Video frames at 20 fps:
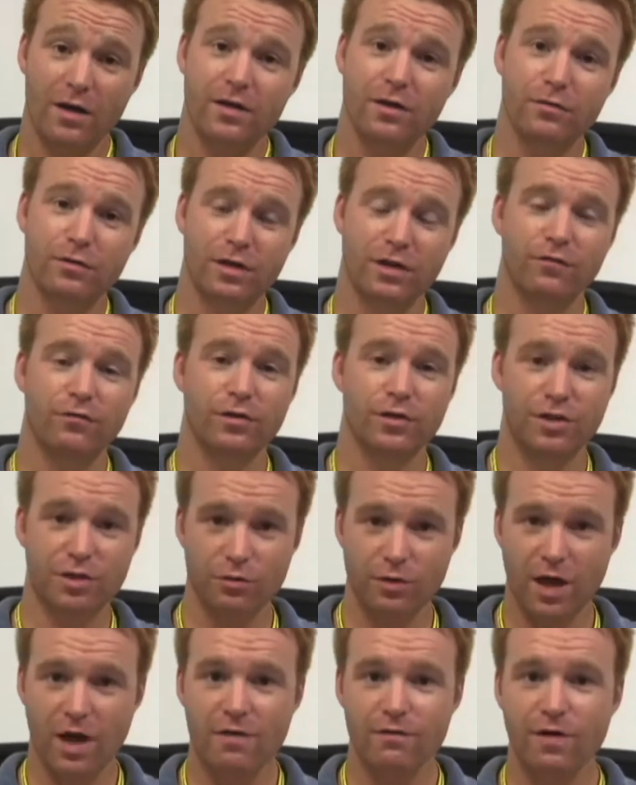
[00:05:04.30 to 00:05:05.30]
don't think for a
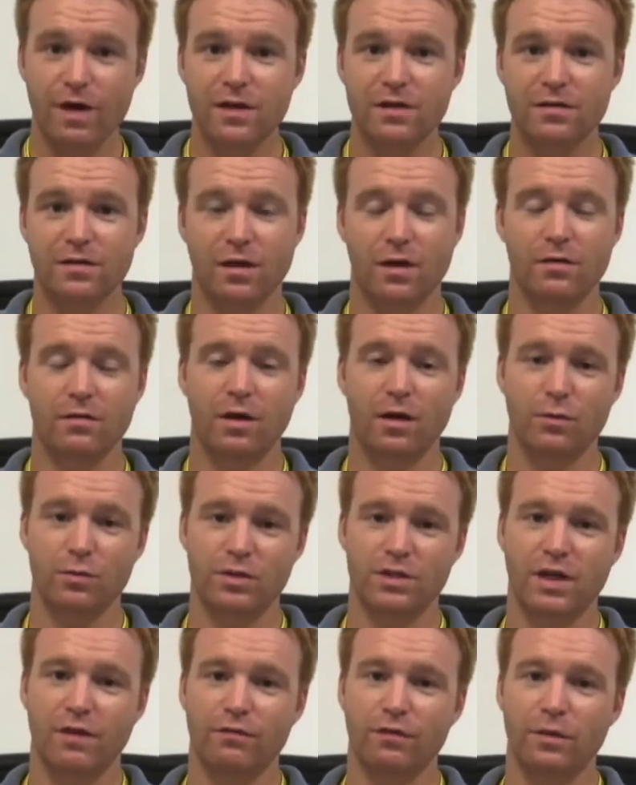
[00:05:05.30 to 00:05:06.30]
two-day event, I, I
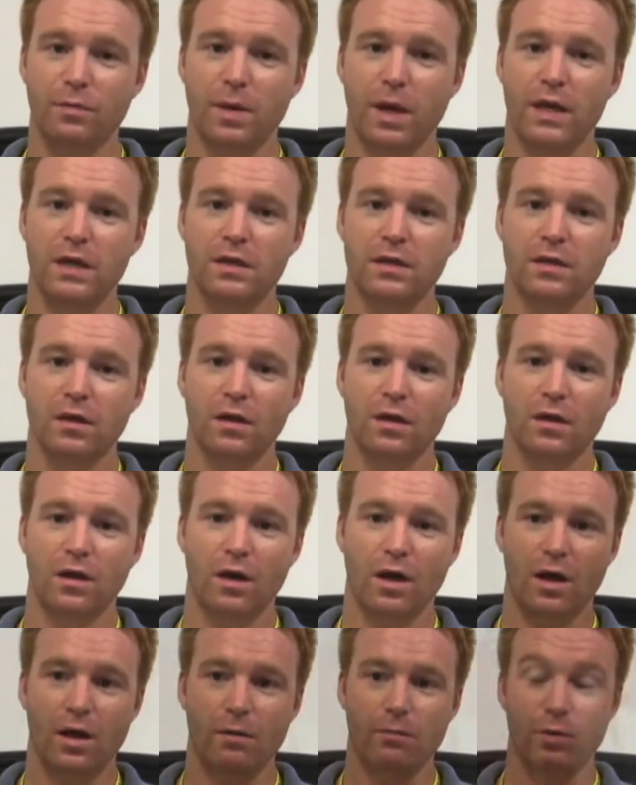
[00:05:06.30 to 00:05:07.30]
would definitely pay it.
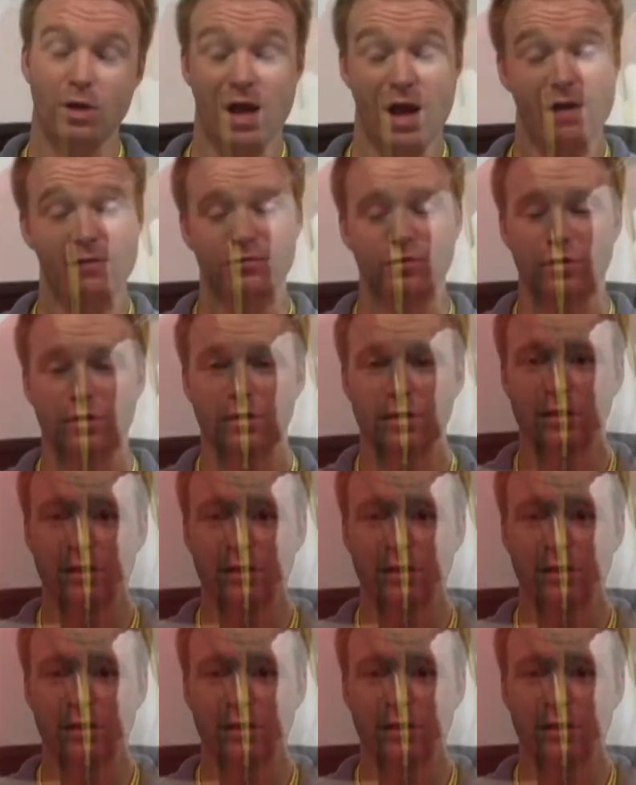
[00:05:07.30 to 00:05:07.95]
Um, But I have done.